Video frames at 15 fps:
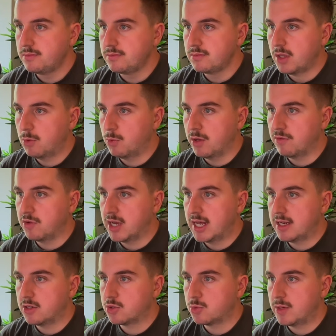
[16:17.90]

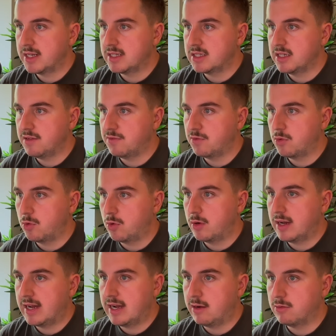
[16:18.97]
within 24
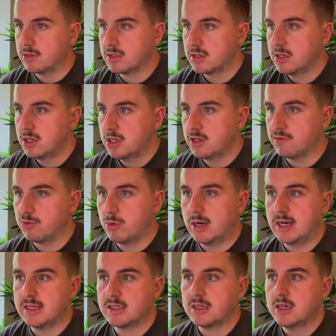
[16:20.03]
hours.
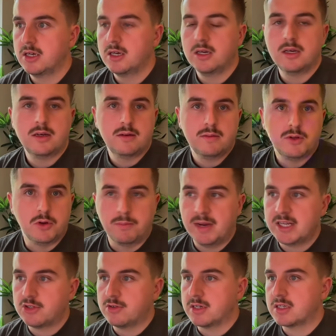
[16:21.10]
Otherwise, your
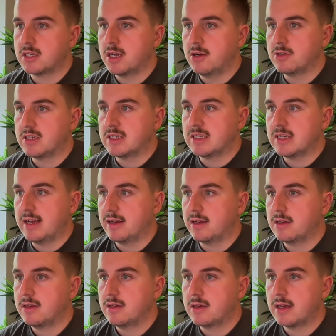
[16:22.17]
metrics are going to tank,
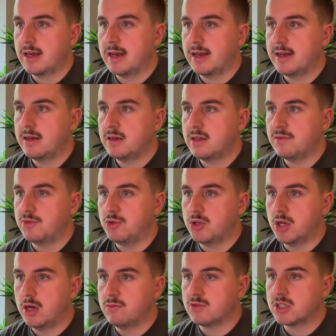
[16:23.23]
okay? If you
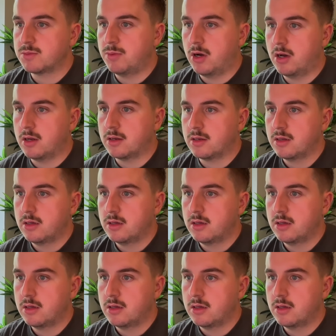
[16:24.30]
don't respond,